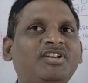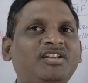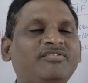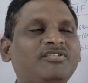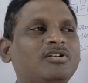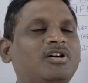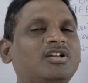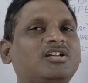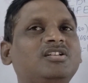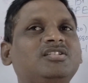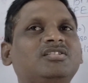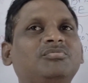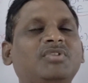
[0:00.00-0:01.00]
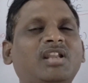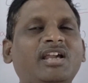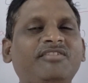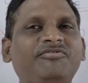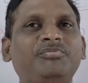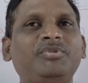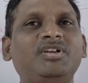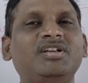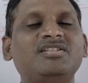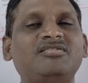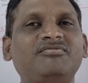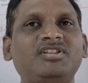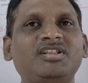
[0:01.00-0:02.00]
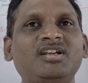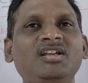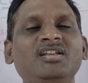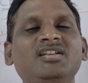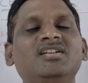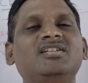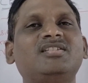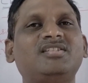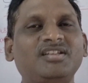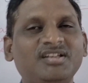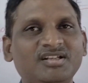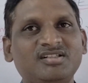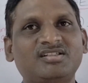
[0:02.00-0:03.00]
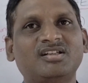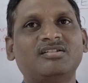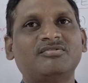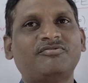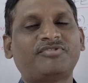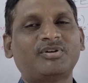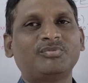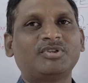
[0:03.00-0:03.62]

every living organism life begins with a single cell,